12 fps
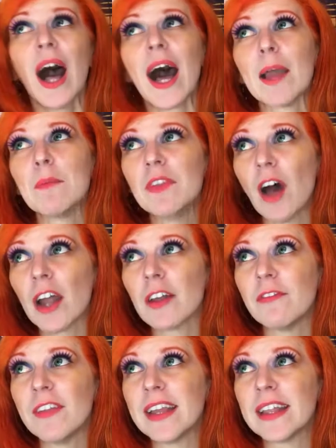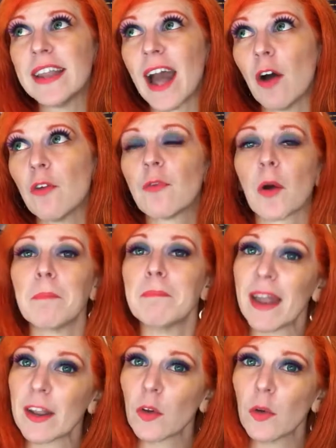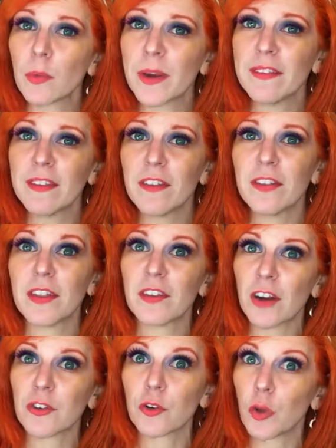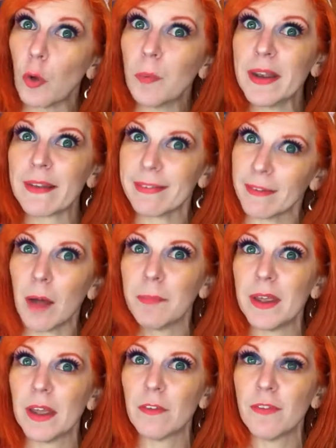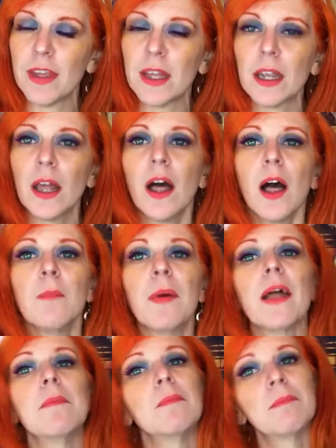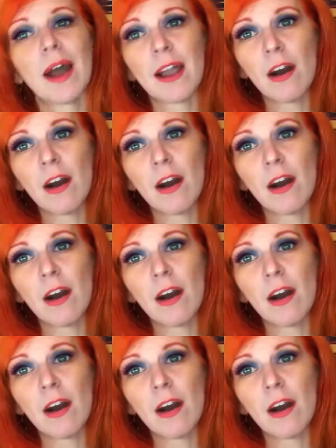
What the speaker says: I'm not a vegan now for medical reasons. The doctor told me to stop being a vegan, but my